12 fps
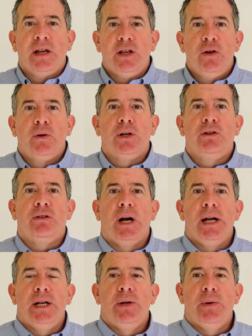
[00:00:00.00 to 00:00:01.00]
that you are
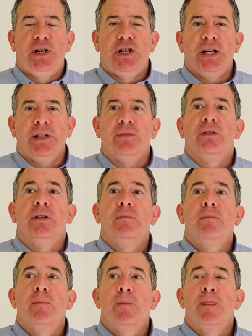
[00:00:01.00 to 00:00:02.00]
trying to achieve.
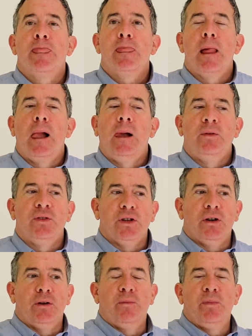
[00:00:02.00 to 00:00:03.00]

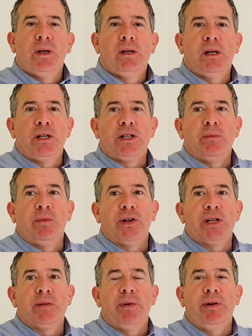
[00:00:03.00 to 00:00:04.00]
So,
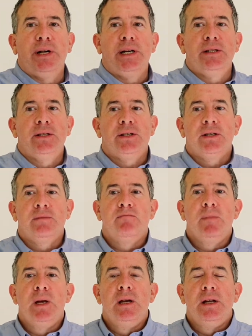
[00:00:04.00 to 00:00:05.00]
customer experience,
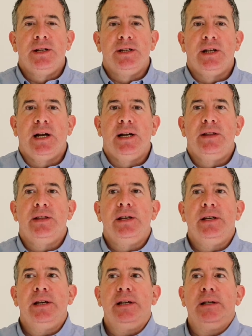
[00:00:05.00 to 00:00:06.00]
design
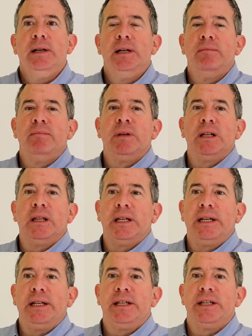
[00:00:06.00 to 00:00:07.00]
thinking,
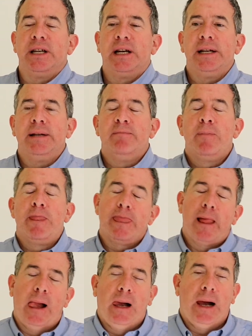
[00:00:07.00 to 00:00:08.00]
lean design.
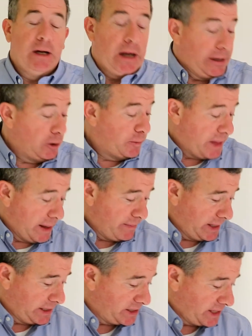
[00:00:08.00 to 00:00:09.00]
I hope
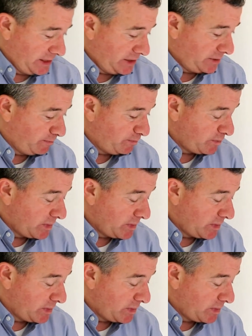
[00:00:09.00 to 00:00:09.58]
that makes sense.